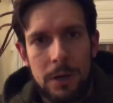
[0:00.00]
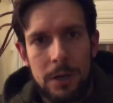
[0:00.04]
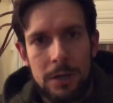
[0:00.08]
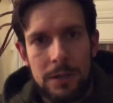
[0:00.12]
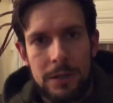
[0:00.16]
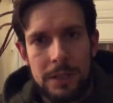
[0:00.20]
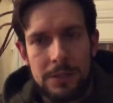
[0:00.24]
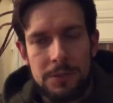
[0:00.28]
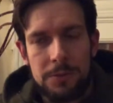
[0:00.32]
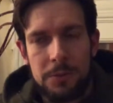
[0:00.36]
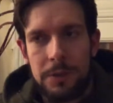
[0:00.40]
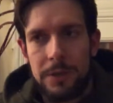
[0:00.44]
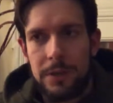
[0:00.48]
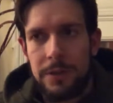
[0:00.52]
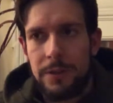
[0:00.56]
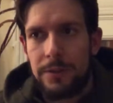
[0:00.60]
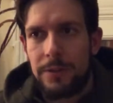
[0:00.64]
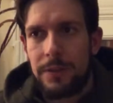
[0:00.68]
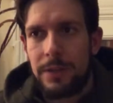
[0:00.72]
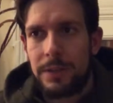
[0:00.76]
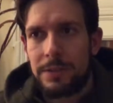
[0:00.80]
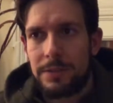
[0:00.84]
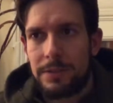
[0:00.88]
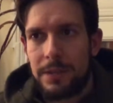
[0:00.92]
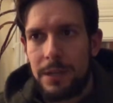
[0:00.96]
And that's one of the
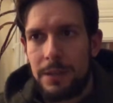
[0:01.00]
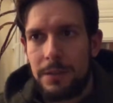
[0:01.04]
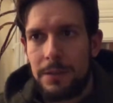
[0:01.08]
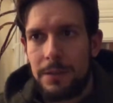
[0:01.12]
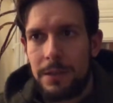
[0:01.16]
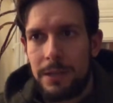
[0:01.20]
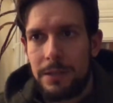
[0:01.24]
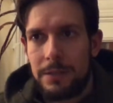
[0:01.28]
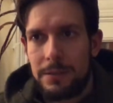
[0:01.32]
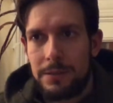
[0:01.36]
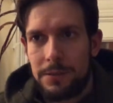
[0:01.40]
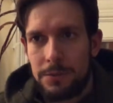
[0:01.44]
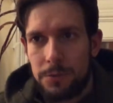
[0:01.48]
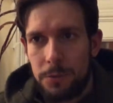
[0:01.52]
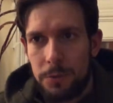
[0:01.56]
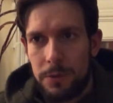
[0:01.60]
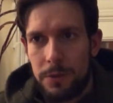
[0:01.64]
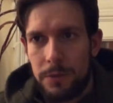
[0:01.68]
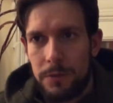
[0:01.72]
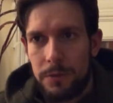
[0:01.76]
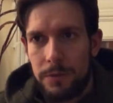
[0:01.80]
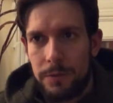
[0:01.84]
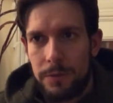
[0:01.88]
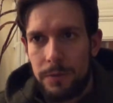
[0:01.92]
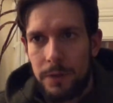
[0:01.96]
things that sort
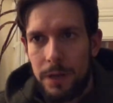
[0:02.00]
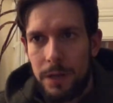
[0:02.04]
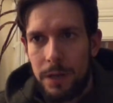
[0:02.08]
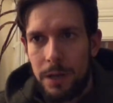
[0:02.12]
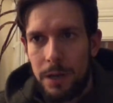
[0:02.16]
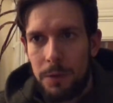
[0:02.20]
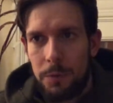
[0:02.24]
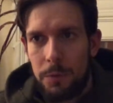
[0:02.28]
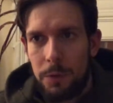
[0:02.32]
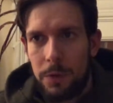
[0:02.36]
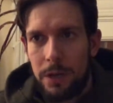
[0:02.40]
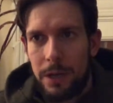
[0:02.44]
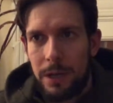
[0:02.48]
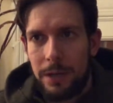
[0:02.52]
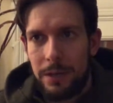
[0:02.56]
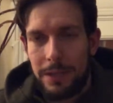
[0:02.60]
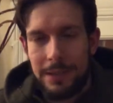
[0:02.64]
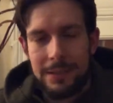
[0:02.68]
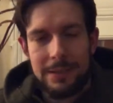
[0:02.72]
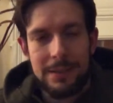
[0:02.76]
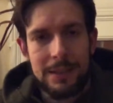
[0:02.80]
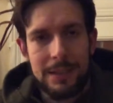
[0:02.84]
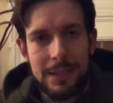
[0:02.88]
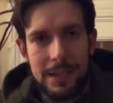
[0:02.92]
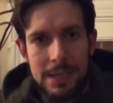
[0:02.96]
of I like
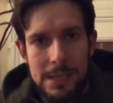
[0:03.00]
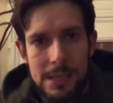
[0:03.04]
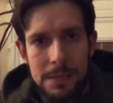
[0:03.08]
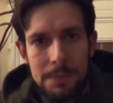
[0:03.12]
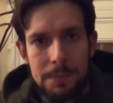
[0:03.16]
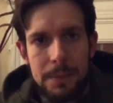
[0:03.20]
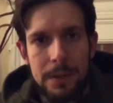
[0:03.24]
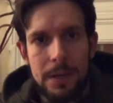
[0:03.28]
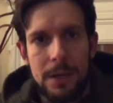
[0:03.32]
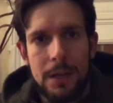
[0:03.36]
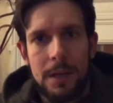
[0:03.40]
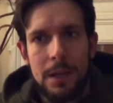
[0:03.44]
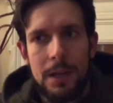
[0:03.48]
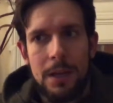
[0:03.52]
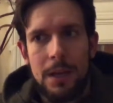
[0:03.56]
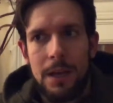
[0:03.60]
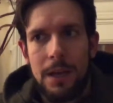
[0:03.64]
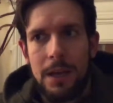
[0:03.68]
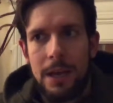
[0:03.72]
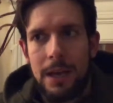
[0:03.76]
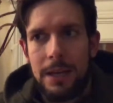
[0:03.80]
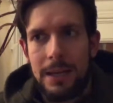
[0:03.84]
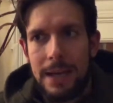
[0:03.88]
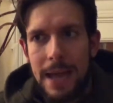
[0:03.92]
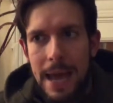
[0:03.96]
to keep
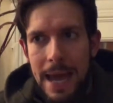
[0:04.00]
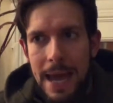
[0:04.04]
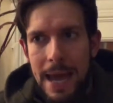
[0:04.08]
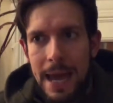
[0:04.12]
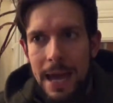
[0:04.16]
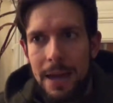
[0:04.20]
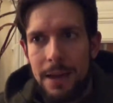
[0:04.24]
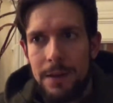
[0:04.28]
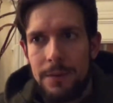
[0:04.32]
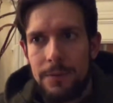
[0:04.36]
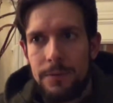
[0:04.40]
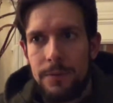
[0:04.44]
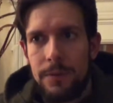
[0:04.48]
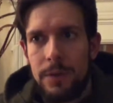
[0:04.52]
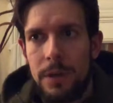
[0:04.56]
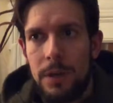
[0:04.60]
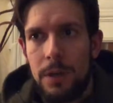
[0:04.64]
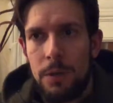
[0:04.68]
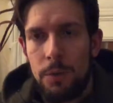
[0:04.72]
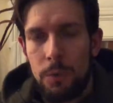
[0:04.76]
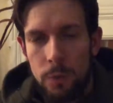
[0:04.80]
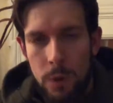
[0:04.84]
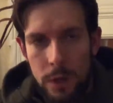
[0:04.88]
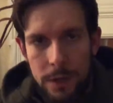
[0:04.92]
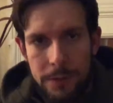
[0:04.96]
and have
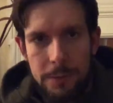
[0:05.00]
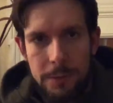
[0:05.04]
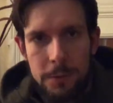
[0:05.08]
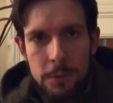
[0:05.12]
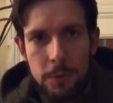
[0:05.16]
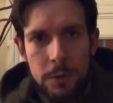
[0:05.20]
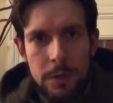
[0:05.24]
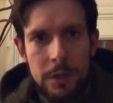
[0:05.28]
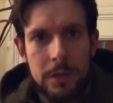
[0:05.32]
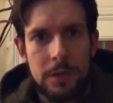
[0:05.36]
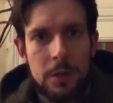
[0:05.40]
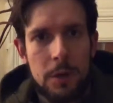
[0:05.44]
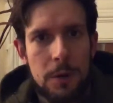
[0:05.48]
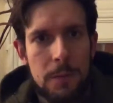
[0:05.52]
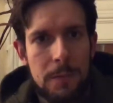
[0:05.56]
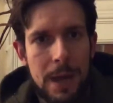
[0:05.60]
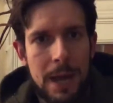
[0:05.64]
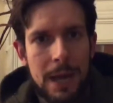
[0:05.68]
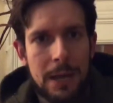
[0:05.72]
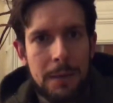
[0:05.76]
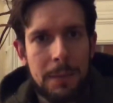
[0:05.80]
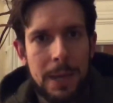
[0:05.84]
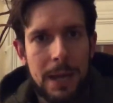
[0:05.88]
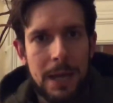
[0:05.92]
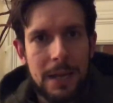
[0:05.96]
with me when I go
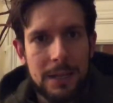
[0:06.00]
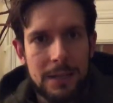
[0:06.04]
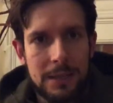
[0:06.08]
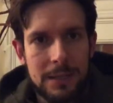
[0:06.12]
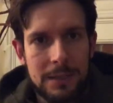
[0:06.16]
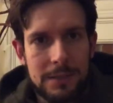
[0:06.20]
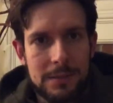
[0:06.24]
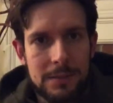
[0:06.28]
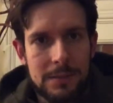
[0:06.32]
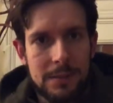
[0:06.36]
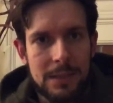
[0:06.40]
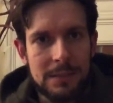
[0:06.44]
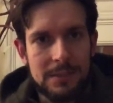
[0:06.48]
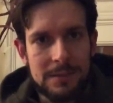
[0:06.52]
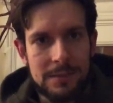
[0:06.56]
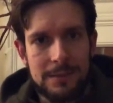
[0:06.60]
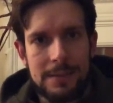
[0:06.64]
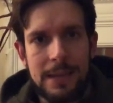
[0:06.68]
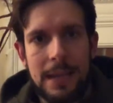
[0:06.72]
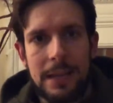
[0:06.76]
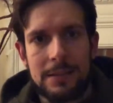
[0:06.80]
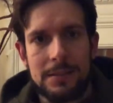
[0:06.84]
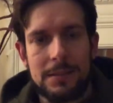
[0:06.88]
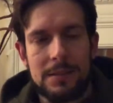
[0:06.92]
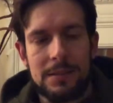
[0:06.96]
backpacking, is that
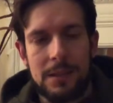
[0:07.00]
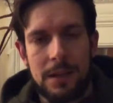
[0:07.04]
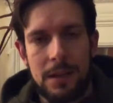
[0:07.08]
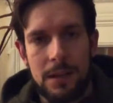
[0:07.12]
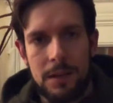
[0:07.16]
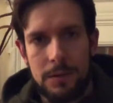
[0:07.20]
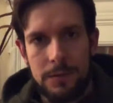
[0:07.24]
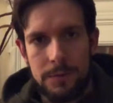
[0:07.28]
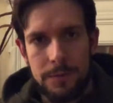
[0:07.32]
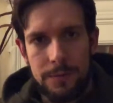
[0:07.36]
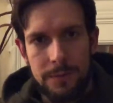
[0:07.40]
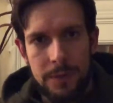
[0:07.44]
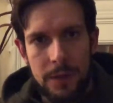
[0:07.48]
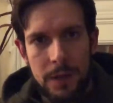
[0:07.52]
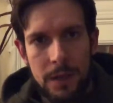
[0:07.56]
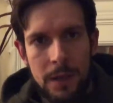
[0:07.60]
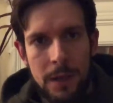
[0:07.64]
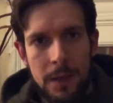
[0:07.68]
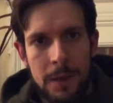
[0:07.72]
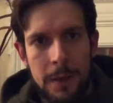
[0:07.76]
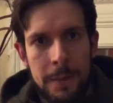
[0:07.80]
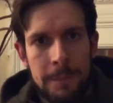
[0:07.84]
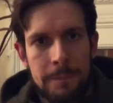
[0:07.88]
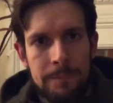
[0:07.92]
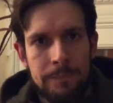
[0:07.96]
sense of
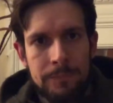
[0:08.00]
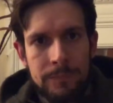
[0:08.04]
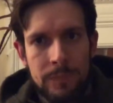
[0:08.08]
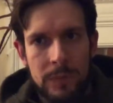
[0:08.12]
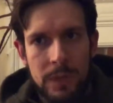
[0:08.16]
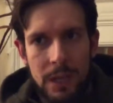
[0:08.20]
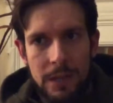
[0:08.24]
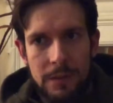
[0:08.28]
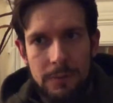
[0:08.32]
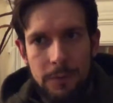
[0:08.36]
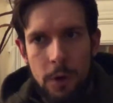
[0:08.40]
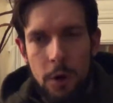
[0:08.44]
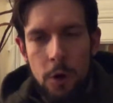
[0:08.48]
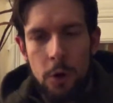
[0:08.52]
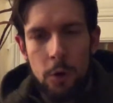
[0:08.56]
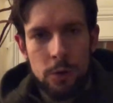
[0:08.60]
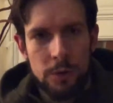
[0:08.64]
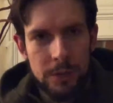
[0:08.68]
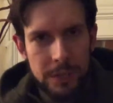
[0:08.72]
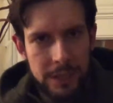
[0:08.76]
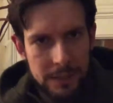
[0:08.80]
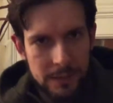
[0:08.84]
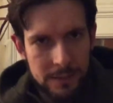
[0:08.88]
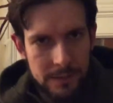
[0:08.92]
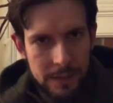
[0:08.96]

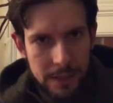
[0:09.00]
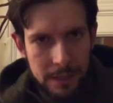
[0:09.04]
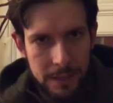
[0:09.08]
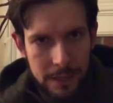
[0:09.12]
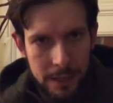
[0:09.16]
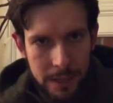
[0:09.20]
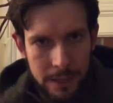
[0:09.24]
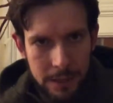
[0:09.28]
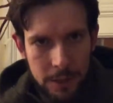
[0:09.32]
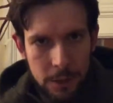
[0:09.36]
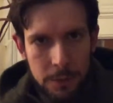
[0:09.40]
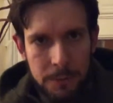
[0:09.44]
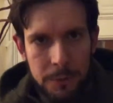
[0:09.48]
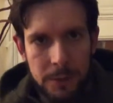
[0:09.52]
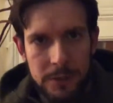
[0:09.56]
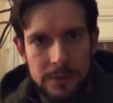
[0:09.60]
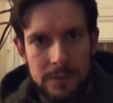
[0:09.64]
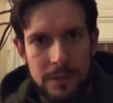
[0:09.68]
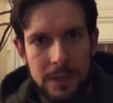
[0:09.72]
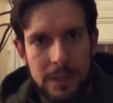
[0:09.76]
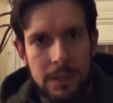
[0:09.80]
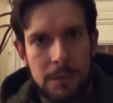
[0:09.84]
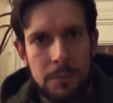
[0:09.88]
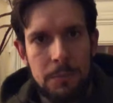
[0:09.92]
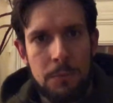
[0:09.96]
wholeness and almost
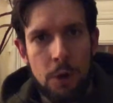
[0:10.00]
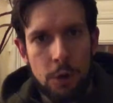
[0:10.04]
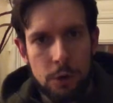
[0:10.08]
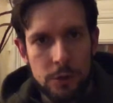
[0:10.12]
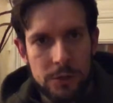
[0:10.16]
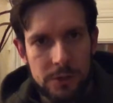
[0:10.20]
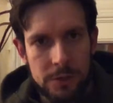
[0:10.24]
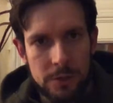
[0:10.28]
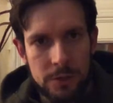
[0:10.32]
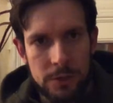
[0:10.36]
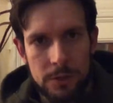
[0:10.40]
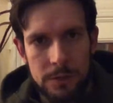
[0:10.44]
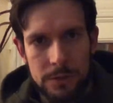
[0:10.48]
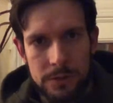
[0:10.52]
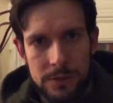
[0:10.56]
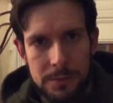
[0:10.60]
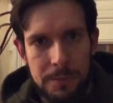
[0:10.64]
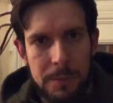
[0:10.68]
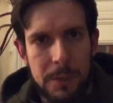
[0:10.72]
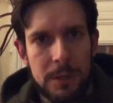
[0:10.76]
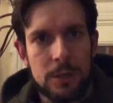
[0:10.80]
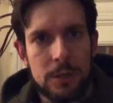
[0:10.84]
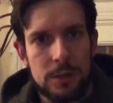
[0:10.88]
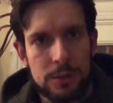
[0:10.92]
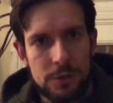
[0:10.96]
like emotional,
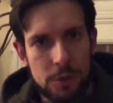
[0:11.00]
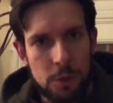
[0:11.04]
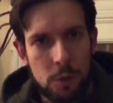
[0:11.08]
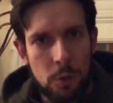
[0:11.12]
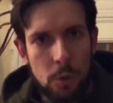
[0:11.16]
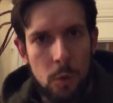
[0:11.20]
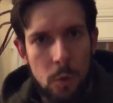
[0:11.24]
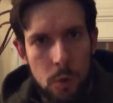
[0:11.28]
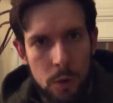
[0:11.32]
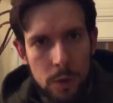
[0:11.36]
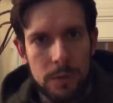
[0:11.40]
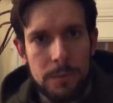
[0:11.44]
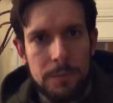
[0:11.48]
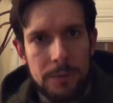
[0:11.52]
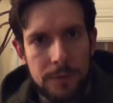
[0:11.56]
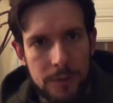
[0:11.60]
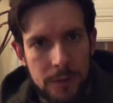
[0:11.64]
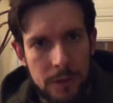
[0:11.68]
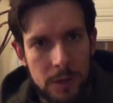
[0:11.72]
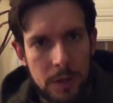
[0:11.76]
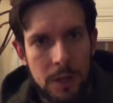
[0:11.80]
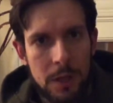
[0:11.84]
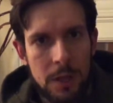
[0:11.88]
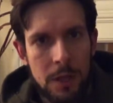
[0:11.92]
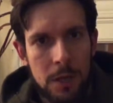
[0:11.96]
spiritual warmth
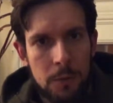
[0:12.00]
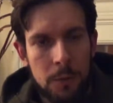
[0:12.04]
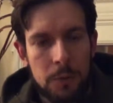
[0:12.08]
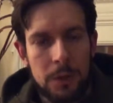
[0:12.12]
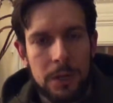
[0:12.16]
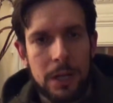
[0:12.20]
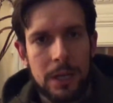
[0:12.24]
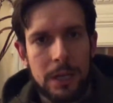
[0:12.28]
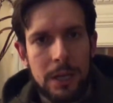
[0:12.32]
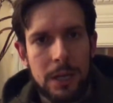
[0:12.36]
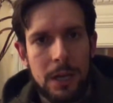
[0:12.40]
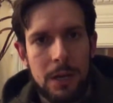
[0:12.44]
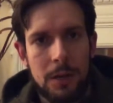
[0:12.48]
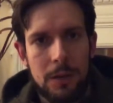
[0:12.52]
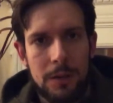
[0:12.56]
when I go.